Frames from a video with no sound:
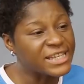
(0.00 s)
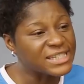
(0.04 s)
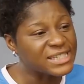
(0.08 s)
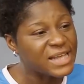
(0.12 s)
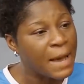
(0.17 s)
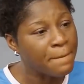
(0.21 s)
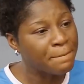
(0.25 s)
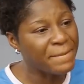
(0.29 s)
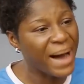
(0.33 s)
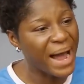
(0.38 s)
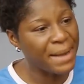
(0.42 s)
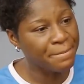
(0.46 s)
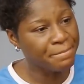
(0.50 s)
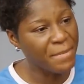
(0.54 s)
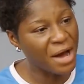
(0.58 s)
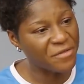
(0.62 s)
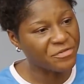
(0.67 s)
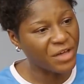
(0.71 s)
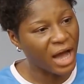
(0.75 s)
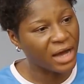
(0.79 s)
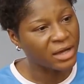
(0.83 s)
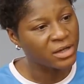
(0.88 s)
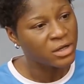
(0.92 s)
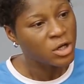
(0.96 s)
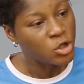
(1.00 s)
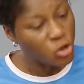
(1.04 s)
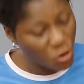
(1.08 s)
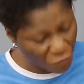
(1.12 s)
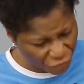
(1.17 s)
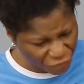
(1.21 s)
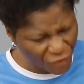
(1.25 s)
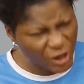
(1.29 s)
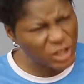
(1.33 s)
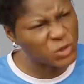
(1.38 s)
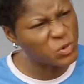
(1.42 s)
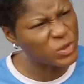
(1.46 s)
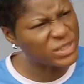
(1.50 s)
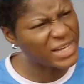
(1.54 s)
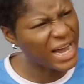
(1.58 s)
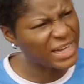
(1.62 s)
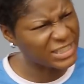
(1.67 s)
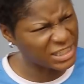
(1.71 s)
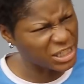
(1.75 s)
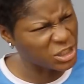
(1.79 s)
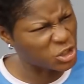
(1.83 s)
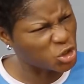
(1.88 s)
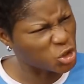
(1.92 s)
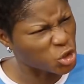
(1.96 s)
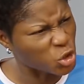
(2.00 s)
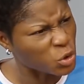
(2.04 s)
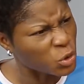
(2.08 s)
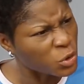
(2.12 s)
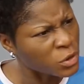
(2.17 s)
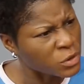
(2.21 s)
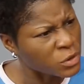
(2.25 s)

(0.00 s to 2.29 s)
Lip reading: is my mother? You fought with her, didn't you?